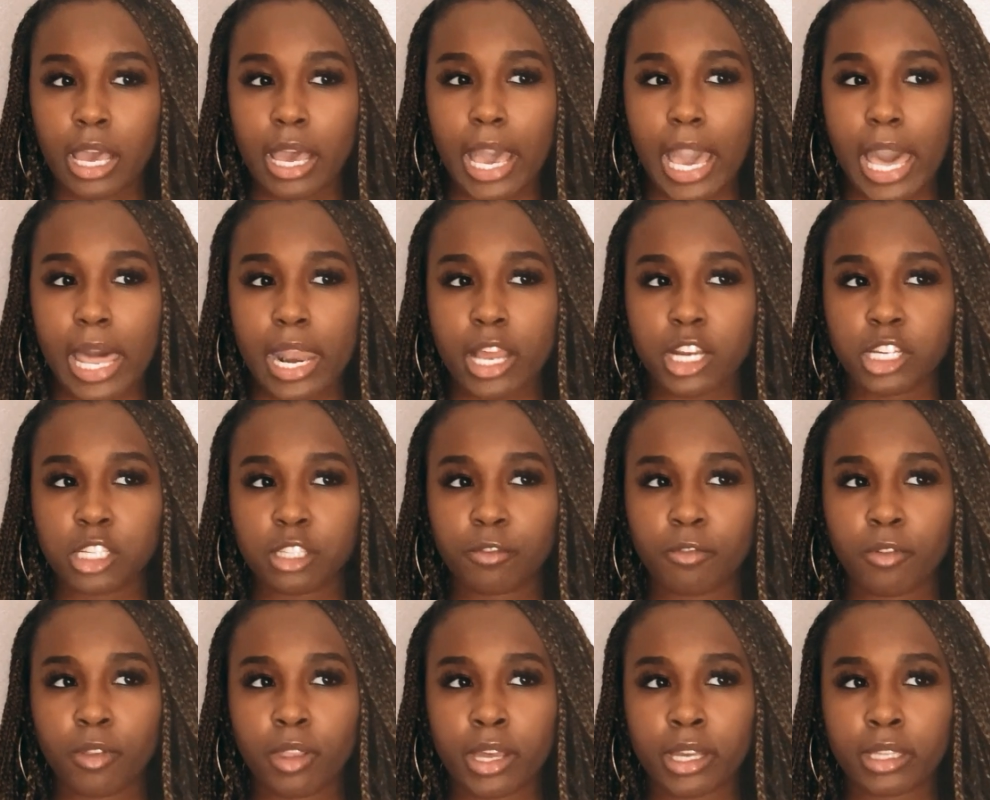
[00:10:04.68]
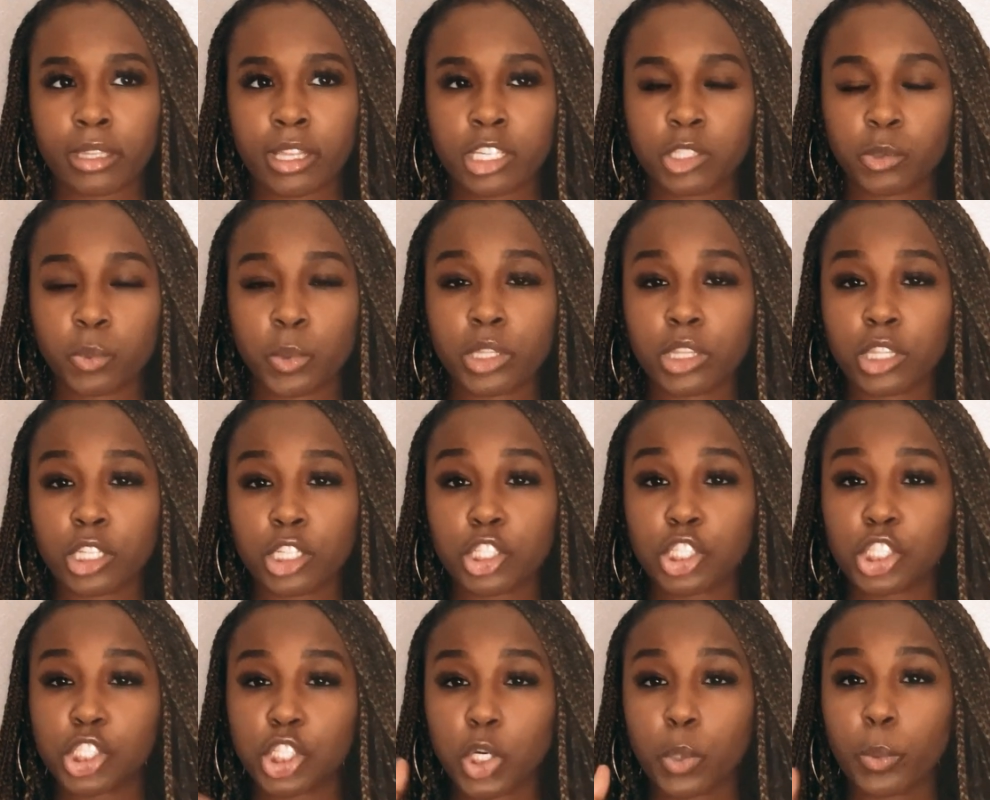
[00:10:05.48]
And I just feel like that's what this
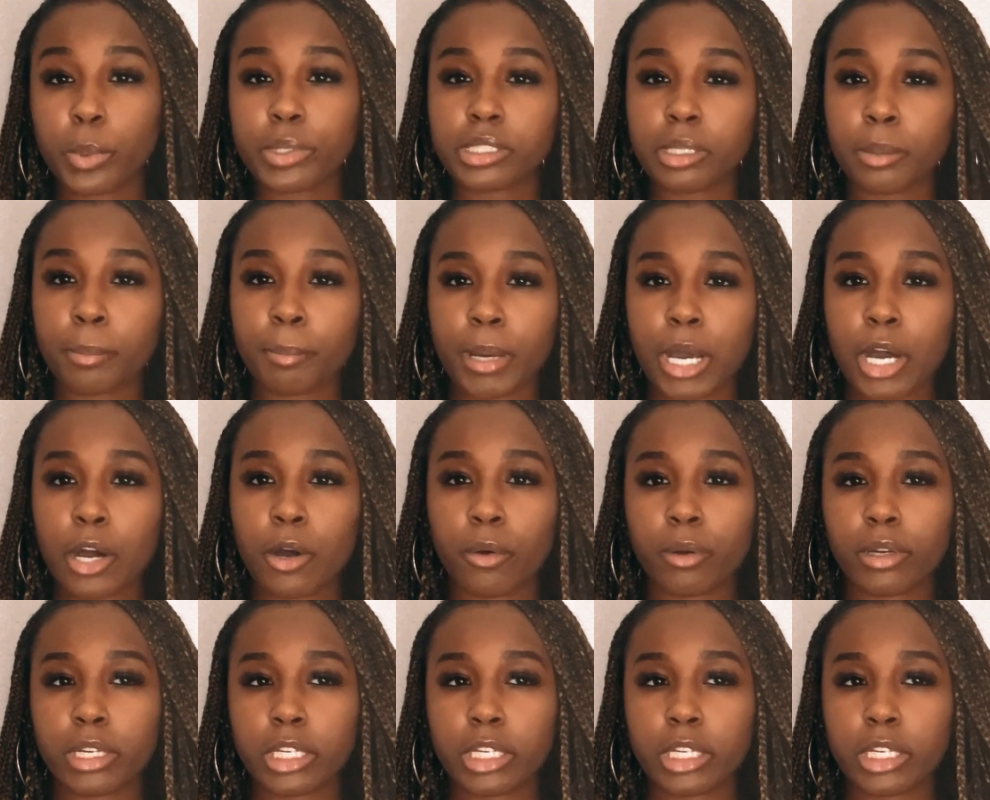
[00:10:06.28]
show was about.